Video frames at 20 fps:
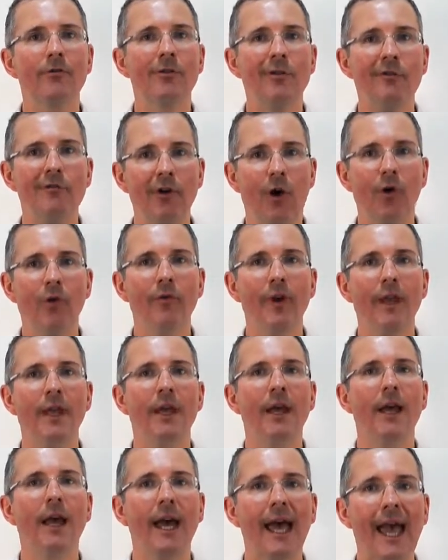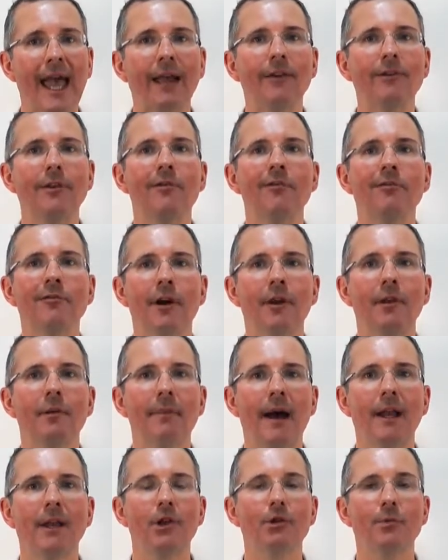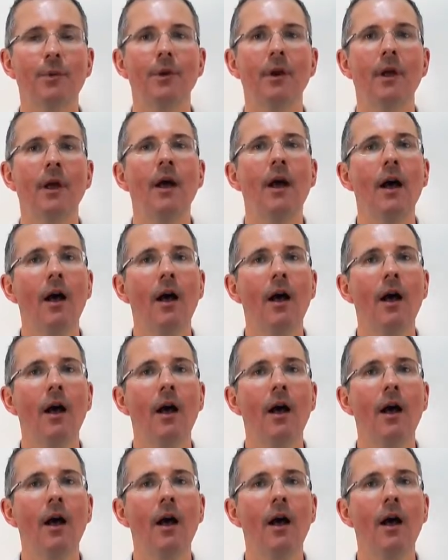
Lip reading: for involving active fund management,